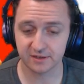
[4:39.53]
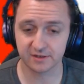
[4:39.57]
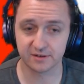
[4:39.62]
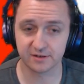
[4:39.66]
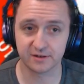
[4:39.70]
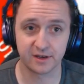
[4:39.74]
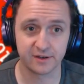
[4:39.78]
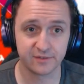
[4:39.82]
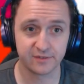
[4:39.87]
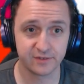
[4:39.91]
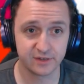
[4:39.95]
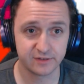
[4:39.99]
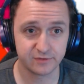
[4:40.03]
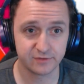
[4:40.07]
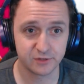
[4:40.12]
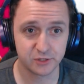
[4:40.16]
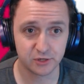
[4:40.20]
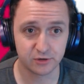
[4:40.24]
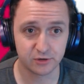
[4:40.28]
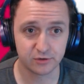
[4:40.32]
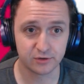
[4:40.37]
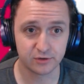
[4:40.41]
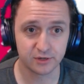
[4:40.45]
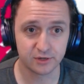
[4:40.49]
it. I haven't even
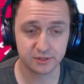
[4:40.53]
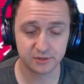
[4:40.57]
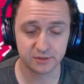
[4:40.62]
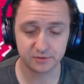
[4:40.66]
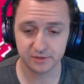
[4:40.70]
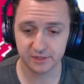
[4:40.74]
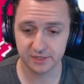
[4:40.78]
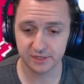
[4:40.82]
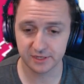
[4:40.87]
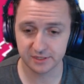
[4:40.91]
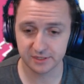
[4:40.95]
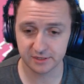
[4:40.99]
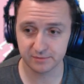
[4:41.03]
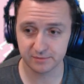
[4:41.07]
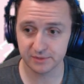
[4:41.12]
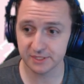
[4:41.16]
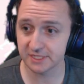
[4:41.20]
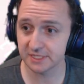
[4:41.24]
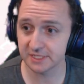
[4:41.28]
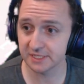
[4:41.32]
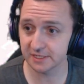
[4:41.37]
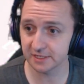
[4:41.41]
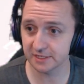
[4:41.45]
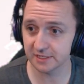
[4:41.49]
shown you guys who it is. Number
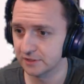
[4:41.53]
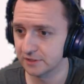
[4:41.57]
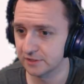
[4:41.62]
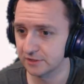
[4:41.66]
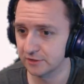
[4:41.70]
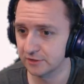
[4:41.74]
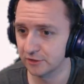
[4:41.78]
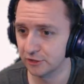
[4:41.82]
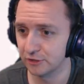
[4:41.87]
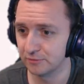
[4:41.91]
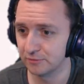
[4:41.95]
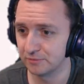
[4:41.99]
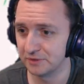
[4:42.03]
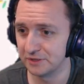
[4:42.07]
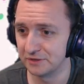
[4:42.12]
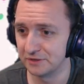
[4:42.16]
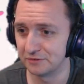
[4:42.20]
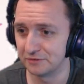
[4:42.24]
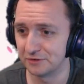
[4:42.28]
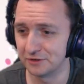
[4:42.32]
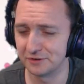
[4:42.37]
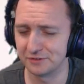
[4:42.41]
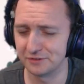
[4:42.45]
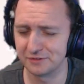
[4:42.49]
6 is going to be
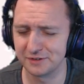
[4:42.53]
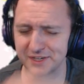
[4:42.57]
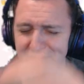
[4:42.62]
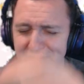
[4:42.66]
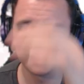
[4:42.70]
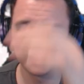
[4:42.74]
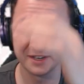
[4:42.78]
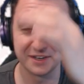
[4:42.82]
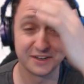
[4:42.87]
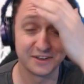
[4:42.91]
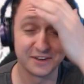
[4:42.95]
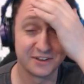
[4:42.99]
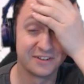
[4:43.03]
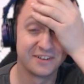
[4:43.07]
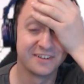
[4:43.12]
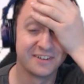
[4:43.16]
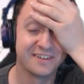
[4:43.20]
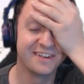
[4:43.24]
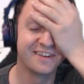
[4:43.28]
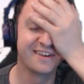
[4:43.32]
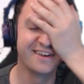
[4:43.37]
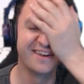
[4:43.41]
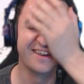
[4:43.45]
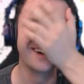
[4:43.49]
Rodrigo.
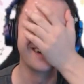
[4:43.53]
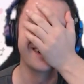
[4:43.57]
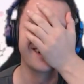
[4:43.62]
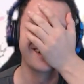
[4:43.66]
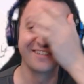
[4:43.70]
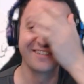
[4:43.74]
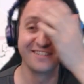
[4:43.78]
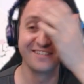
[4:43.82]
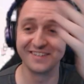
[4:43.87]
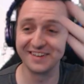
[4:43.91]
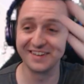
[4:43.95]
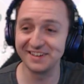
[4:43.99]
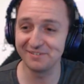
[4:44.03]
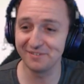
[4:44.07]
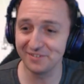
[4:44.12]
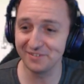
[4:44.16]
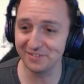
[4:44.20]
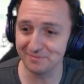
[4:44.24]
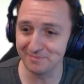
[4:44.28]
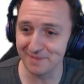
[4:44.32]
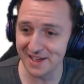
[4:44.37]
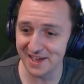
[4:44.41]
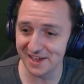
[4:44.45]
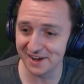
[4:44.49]
No, he
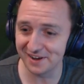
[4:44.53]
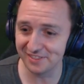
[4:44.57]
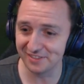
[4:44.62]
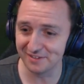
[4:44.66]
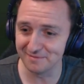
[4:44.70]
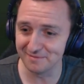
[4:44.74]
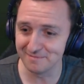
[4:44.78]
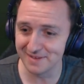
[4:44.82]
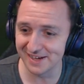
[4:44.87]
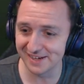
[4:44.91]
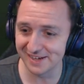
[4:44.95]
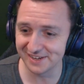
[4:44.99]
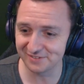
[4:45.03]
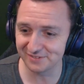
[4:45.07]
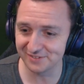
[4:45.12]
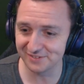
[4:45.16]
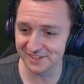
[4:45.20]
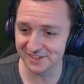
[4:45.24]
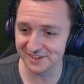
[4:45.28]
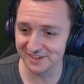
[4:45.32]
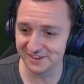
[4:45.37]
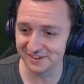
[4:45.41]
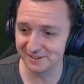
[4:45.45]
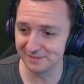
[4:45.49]
was man of the match for
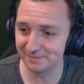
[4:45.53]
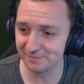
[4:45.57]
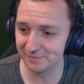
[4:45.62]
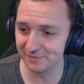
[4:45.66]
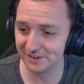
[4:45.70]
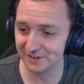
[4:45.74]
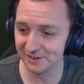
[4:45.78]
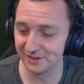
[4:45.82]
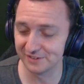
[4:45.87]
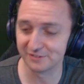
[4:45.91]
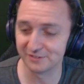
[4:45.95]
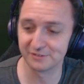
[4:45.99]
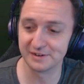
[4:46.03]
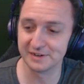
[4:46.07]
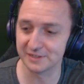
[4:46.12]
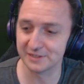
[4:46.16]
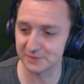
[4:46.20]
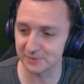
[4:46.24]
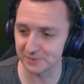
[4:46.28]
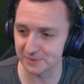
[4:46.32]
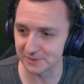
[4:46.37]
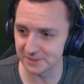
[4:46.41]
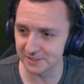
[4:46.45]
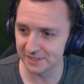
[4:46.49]
the 9 point. Oh no,
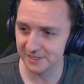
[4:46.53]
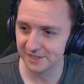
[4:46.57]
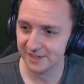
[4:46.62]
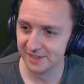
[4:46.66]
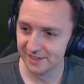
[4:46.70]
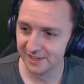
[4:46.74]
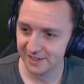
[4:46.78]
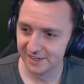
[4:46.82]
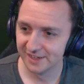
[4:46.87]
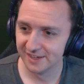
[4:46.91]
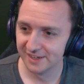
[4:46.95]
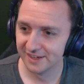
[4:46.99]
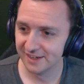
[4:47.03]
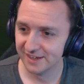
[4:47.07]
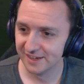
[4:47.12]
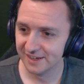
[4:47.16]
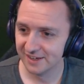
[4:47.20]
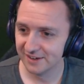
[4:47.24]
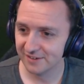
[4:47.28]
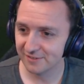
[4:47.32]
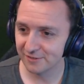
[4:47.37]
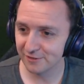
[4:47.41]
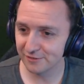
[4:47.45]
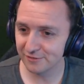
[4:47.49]
Grealish was.
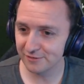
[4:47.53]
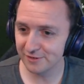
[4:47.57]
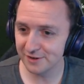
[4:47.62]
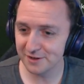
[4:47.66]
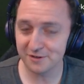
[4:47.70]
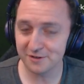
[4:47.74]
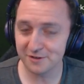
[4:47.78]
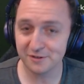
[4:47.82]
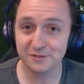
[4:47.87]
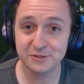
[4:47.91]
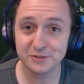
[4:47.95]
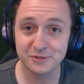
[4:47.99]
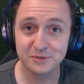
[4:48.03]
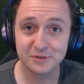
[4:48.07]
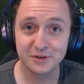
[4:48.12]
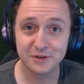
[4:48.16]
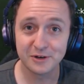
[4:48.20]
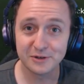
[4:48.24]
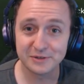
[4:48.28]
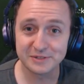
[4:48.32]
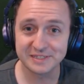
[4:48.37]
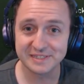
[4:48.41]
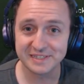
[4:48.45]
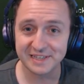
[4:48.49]
Rodrigo got 2
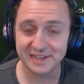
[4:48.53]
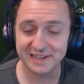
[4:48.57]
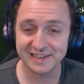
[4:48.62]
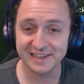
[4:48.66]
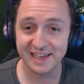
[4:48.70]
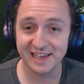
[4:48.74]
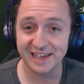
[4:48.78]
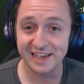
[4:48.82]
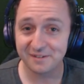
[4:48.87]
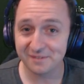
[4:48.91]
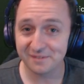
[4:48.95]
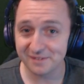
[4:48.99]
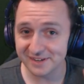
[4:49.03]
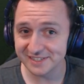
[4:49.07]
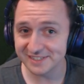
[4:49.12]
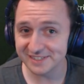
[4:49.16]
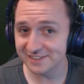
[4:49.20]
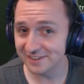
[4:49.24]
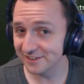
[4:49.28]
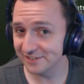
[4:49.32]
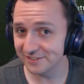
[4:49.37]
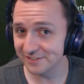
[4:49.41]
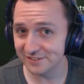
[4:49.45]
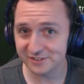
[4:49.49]
goals in that game and he's
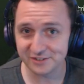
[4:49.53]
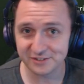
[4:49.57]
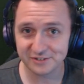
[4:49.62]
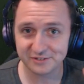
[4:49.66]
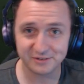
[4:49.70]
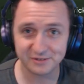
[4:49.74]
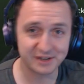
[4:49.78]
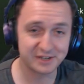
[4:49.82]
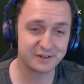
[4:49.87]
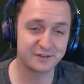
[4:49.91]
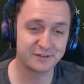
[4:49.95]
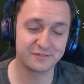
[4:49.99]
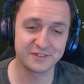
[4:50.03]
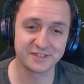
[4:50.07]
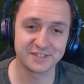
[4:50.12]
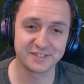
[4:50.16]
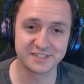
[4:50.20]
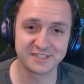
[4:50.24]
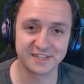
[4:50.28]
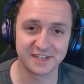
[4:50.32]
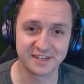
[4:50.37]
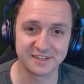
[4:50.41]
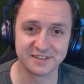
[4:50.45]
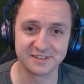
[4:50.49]
going straight off to
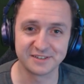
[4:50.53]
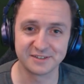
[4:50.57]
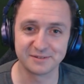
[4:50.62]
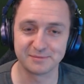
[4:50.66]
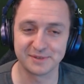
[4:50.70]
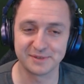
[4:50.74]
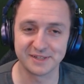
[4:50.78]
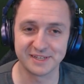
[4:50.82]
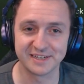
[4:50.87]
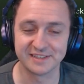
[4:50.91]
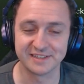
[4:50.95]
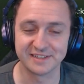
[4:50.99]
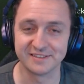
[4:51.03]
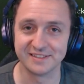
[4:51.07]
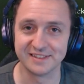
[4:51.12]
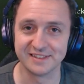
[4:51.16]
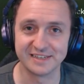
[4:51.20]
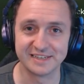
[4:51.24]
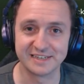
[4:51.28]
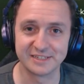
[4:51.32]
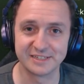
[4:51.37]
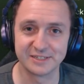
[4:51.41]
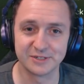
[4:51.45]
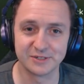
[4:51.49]
Sutton to play in
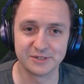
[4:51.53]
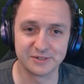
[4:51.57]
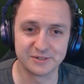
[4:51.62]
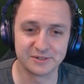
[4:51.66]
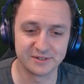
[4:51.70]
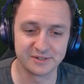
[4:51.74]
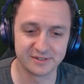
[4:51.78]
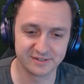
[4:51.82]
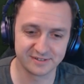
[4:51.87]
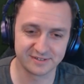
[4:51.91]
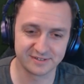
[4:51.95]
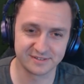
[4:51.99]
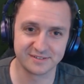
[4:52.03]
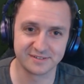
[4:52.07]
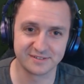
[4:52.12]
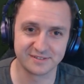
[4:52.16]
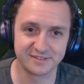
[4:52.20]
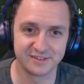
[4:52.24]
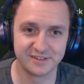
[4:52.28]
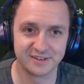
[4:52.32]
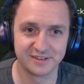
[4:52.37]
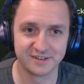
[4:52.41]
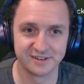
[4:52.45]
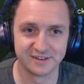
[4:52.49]
League 2. Oh
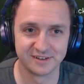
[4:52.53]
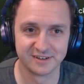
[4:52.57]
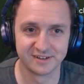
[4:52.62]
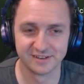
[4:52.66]
no.